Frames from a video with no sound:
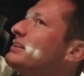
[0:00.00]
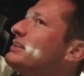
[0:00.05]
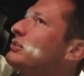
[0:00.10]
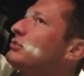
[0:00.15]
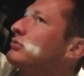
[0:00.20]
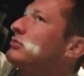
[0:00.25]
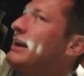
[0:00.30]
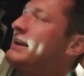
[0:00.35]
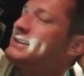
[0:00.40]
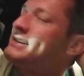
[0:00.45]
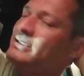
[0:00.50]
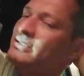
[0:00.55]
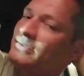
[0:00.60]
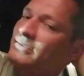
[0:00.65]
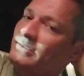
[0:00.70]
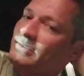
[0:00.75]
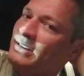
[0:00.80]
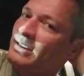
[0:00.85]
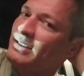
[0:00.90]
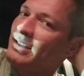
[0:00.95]

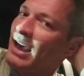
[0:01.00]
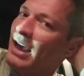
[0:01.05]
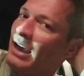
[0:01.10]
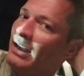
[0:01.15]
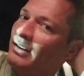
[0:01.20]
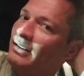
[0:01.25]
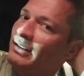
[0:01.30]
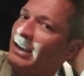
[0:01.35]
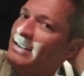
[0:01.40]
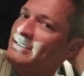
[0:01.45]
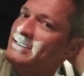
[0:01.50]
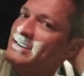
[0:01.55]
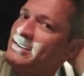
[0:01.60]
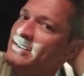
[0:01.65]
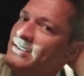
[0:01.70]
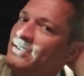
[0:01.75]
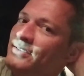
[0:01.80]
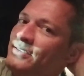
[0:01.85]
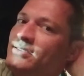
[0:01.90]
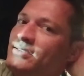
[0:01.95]
Chrysler did that like
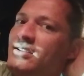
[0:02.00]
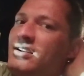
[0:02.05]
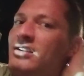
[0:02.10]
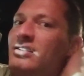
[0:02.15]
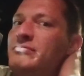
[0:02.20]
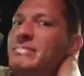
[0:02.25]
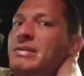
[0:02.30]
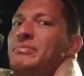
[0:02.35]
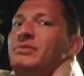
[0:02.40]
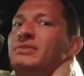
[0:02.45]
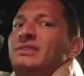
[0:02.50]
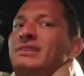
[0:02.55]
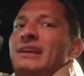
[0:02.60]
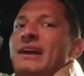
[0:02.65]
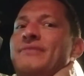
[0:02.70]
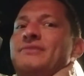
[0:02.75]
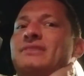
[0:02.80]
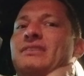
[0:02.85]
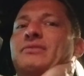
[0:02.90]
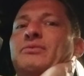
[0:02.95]
10 years ago. Remember the
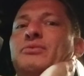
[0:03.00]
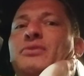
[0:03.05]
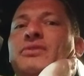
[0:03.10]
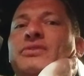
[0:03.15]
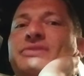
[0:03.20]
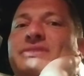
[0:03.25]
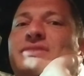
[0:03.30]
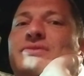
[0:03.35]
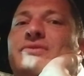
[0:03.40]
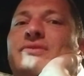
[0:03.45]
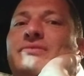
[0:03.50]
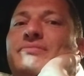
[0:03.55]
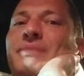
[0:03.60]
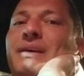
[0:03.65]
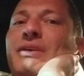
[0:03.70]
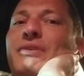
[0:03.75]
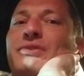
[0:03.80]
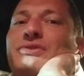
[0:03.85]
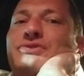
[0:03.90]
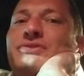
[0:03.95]
lifetime warranty,
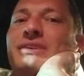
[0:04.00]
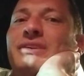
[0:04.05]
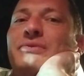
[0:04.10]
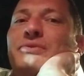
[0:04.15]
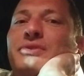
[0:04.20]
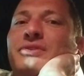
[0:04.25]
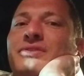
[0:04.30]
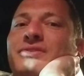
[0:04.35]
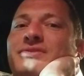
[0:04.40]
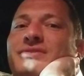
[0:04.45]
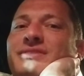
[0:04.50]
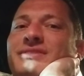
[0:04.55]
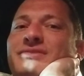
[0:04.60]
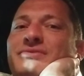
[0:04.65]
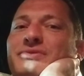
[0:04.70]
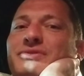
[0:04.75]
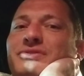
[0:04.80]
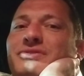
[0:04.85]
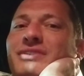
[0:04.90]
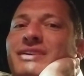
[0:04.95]
powertrain warranties
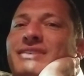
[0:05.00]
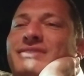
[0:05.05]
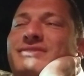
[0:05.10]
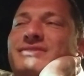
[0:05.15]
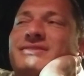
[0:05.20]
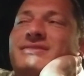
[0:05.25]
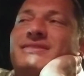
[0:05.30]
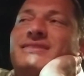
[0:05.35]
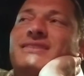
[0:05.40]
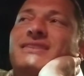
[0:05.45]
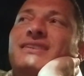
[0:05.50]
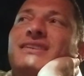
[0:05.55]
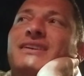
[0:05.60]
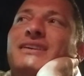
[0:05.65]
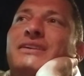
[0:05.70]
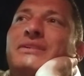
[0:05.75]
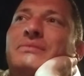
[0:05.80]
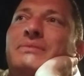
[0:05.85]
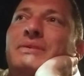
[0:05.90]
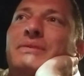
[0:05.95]
with Chrysler?
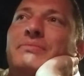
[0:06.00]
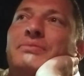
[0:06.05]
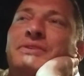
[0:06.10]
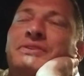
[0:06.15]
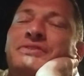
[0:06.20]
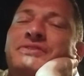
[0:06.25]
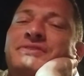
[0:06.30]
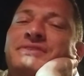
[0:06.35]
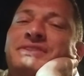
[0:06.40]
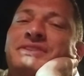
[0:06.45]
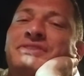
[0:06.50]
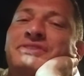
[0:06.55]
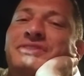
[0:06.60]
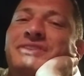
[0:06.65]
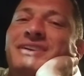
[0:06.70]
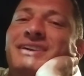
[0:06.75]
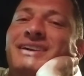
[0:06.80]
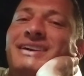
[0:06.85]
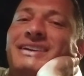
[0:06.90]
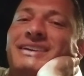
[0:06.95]
My brother and
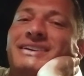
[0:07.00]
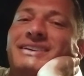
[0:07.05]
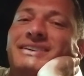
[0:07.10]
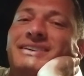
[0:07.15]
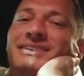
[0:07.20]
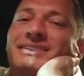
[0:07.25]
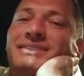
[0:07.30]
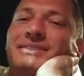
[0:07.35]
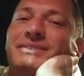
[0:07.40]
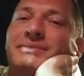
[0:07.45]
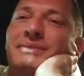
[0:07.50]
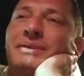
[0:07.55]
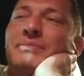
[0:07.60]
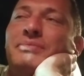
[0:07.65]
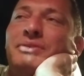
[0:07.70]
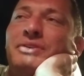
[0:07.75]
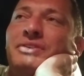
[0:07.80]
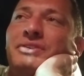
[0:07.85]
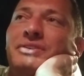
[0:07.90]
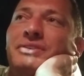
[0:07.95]
sister got
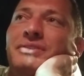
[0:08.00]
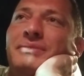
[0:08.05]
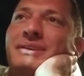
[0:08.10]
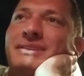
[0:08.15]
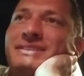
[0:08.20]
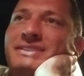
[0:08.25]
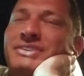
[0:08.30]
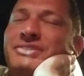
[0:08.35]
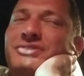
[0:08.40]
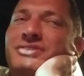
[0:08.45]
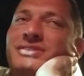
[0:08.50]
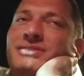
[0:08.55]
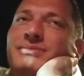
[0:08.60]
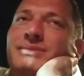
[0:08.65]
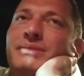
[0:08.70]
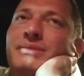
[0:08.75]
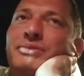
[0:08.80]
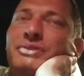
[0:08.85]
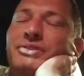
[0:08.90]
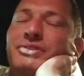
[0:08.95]
my sister and
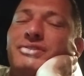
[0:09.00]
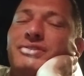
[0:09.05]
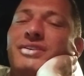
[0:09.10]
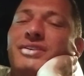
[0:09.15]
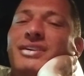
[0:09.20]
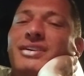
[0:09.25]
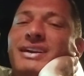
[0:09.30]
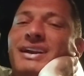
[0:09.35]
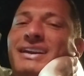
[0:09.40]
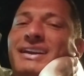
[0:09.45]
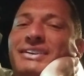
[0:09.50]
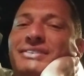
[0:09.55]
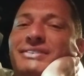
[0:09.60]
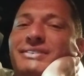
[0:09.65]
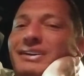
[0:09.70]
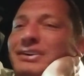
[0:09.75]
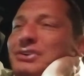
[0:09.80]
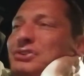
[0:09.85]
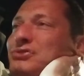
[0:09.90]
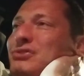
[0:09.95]
my brother-in-law got a
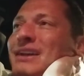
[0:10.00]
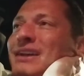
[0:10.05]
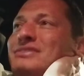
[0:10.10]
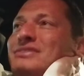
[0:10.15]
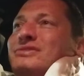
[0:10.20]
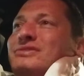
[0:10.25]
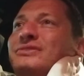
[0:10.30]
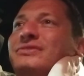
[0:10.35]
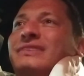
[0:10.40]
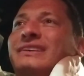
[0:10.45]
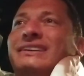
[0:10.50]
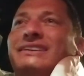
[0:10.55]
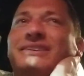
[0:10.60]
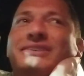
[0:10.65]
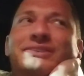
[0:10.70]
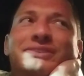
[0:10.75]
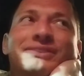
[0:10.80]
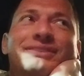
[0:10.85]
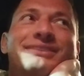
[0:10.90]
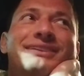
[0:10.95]
Chrysler
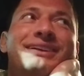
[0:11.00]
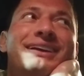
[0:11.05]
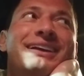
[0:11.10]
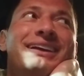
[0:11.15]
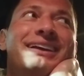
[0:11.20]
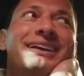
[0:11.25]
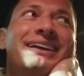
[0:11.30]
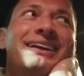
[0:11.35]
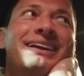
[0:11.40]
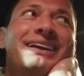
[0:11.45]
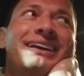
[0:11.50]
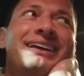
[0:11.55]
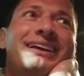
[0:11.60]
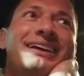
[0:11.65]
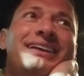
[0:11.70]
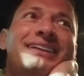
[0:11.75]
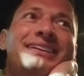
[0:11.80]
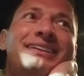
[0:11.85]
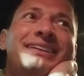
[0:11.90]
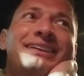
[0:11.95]
vehicle,
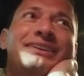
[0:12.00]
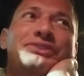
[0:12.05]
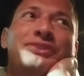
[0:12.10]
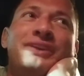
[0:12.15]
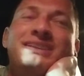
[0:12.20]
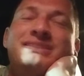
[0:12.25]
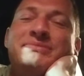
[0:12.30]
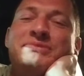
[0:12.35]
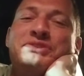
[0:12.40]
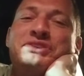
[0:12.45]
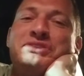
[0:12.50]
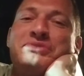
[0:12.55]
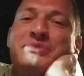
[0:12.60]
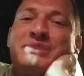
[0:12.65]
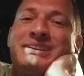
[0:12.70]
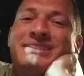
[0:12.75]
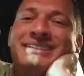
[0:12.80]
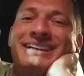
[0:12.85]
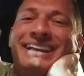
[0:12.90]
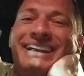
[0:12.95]
and the transmission
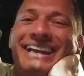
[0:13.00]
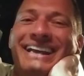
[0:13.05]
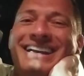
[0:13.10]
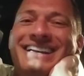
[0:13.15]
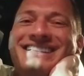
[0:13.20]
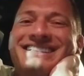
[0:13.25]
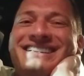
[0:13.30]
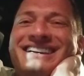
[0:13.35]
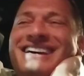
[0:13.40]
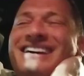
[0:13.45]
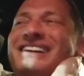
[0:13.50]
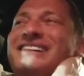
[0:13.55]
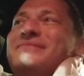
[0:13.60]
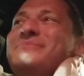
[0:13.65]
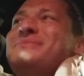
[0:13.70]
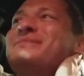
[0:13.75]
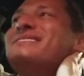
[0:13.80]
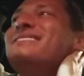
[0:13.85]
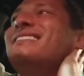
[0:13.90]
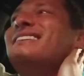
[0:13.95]
went out like 8
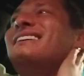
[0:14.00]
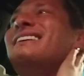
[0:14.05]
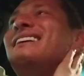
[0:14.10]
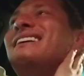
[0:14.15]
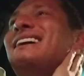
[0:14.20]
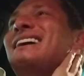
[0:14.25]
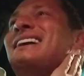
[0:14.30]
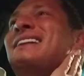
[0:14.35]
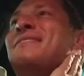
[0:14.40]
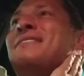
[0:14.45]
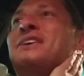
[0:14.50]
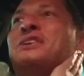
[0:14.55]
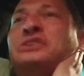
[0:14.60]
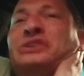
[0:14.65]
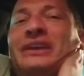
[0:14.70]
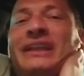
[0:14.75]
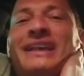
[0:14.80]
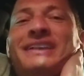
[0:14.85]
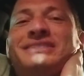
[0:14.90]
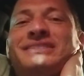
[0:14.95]
times, and
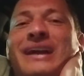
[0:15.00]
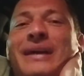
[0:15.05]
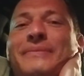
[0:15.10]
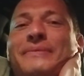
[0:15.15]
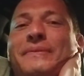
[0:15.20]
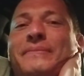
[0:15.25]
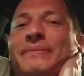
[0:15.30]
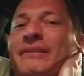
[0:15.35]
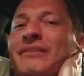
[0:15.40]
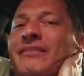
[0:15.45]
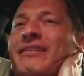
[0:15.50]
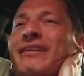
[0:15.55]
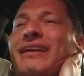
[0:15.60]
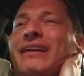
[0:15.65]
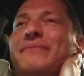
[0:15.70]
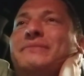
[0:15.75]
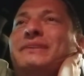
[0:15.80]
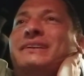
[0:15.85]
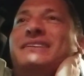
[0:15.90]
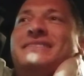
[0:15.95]
eventually they stopped repairing
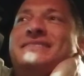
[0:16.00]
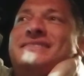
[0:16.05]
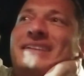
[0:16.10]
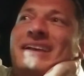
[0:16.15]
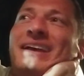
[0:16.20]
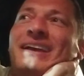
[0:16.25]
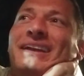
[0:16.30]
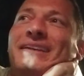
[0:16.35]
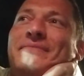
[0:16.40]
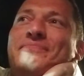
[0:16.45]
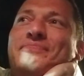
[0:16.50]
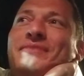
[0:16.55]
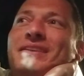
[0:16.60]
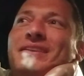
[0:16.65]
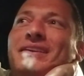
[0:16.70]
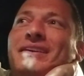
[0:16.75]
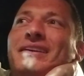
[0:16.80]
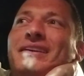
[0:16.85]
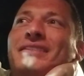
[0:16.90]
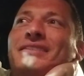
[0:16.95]
it because like
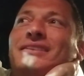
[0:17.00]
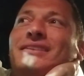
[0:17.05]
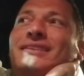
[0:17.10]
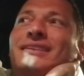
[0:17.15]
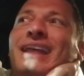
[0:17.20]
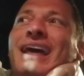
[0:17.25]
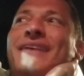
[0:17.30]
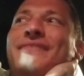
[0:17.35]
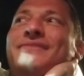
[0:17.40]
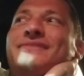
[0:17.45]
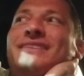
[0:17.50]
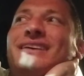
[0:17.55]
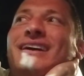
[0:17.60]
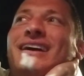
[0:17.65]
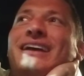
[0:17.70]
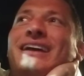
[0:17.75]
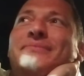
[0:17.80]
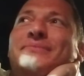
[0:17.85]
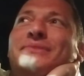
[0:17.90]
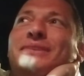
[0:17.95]
the
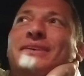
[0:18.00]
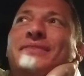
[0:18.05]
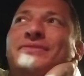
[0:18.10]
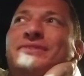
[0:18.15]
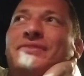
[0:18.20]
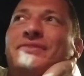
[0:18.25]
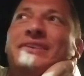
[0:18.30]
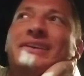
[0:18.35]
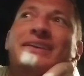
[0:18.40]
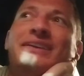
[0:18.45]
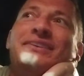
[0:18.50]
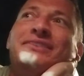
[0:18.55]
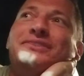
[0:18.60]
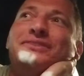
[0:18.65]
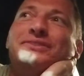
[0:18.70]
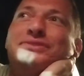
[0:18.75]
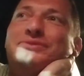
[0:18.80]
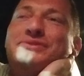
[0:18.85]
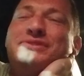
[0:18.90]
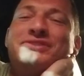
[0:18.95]
lifetime of the
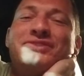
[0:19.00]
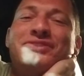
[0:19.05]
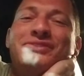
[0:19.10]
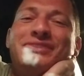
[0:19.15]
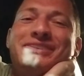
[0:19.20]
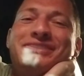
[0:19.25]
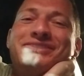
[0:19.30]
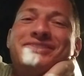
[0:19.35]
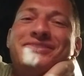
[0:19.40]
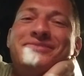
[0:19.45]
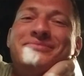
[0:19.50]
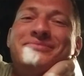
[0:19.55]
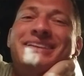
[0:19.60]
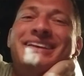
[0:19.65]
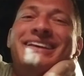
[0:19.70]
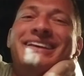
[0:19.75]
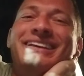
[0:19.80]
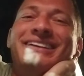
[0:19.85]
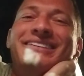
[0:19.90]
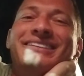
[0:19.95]
vehicle was only so
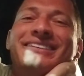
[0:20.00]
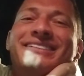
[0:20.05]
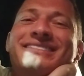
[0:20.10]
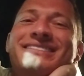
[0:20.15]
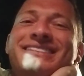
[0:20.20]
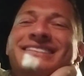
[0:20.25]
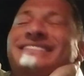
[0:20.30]
many years.